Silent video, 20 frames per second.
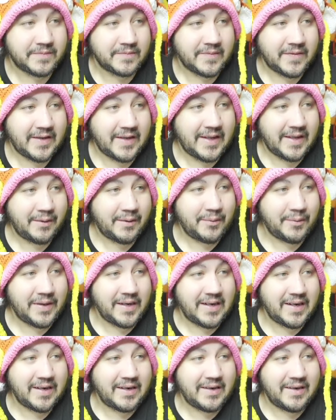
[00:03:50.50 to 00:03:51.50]
And we
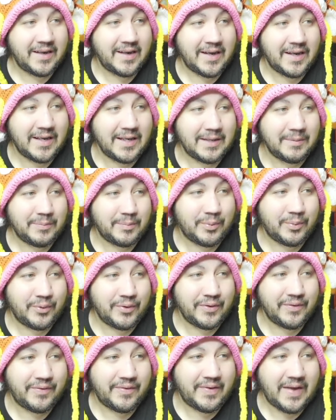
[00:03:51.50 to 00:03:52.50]
got a
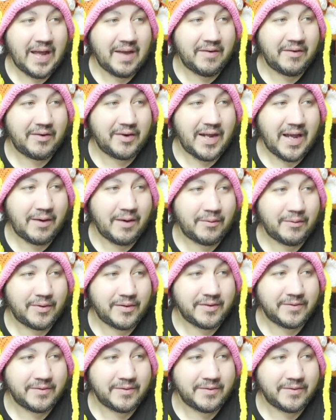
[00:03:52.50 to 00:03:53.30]
9.5 on that one.